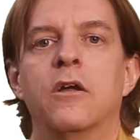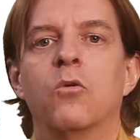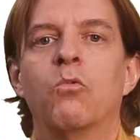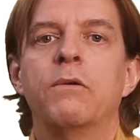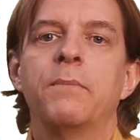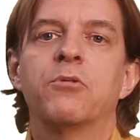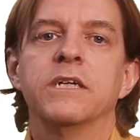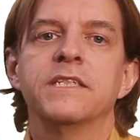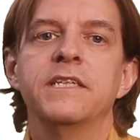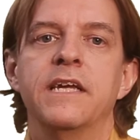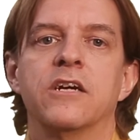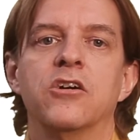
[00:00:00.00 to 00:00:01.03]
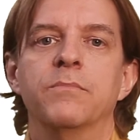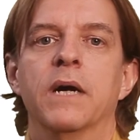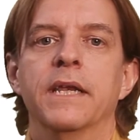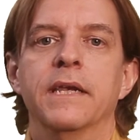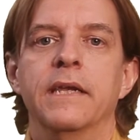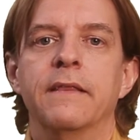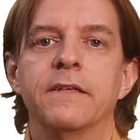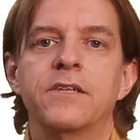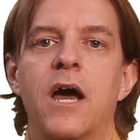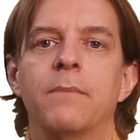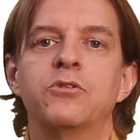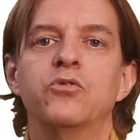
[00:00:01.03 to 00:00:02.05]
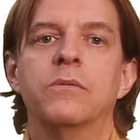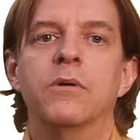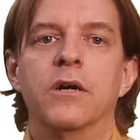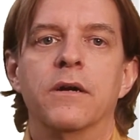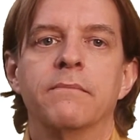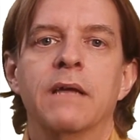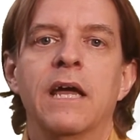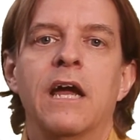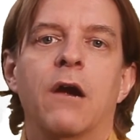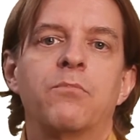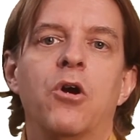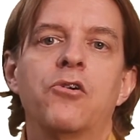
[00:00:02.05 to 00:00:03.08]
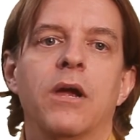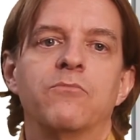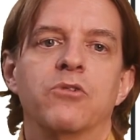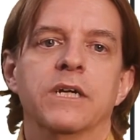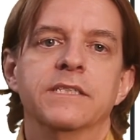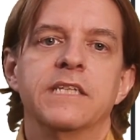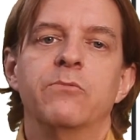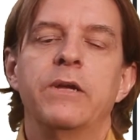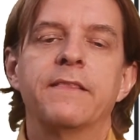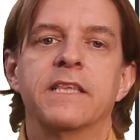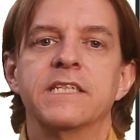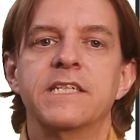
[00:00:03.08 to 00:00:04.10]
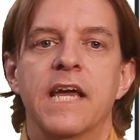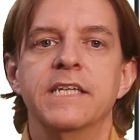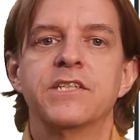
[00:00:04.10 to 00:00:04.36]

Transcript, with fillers: When we press the arrow button in the top toolbar, our program runs and we get this nice